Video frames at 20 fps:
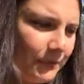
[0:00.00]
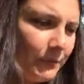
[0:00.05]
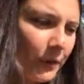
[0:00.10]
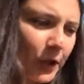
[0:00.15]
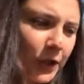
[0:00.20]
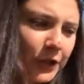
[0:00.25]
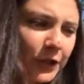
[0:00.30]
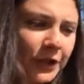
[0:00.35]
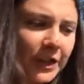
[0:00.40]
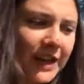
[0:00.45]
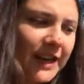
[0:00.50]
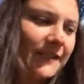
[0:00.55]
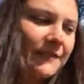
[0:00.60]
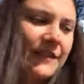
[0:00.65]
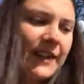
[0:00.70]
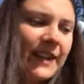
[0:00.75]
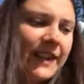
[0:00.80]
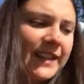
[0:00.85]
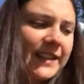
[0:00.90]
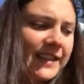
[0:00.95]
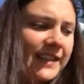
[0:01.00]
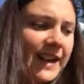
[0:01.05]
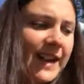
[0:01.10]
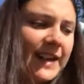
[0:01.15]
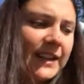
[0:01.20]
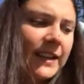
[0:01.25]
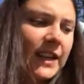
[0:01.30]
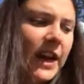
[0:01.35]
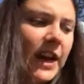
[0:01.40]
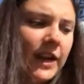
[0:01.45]
Mercury, Venus,
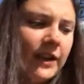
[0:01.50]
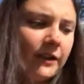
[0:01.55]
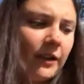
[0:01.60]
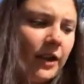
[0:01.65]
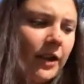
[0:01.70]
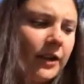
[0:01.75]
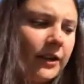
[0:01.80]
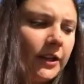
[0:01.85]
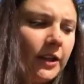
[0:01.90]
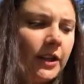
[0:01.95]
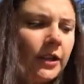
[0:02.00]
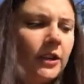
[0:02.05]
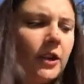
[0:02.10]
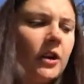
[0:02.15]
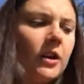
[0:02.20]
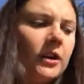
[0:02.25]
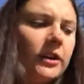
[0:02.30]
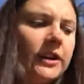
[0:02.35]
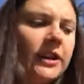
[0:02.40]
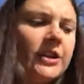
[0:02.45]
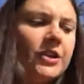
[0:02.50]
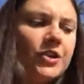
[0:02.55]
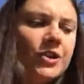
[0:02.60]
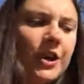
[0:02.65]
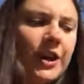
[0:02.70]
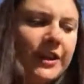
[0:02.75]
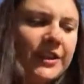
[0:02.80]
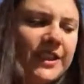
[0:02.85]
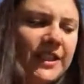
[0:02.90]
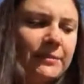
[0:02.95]
and Chiron are all
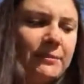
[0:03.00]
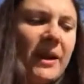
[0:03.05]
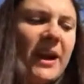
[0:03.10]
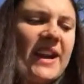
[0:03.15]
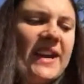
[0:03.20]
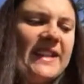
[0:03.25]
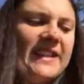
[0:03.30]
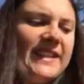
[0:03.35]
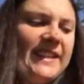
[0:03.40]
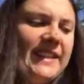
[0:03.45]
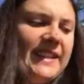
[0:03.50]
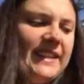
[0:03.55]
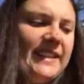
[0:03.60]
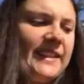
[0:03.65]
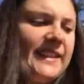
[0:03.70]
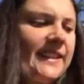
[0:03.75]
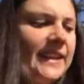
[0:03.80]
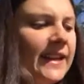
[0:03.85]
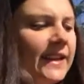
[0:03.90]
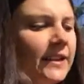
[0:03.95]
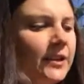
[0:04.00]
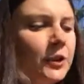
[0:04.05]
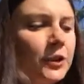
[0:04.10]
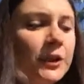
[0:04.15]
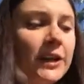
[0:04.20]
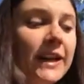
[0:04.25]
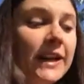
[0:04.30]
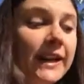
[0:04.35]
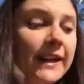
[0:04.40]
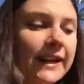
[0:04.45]
conjunct in Pisces,
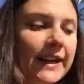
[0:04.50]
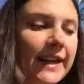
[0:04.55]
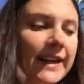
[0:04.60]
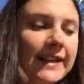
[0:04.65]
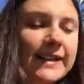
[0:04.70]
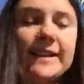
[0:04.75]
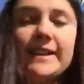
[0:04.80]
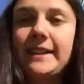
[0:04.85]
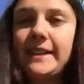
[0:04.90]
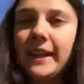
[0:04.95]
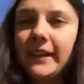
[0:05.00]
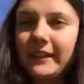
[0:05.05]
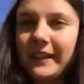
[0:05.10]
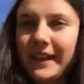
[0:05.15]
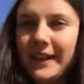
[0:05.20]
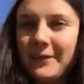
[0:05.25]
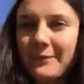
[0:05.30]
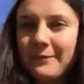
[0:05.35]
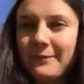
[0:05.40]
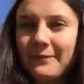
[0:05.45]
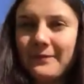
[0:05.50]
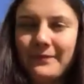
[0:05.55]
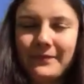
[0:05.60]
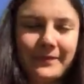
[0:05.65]
creating a stellium.